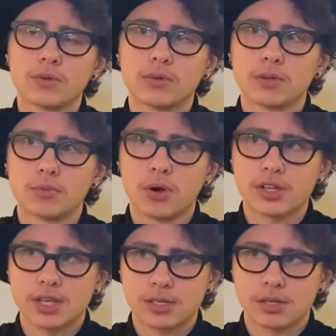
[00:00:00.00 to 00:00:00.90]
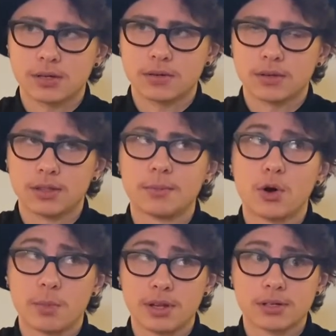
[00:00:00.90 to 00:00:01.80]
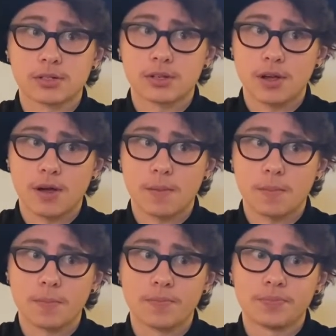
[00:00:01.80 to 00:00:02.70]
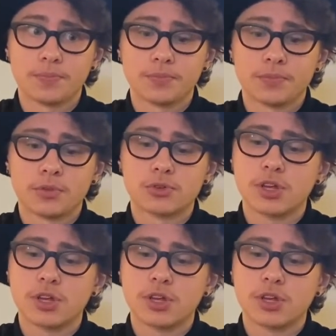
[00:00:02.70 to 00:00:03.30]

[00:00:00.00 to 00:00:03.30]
process it in the moment, there's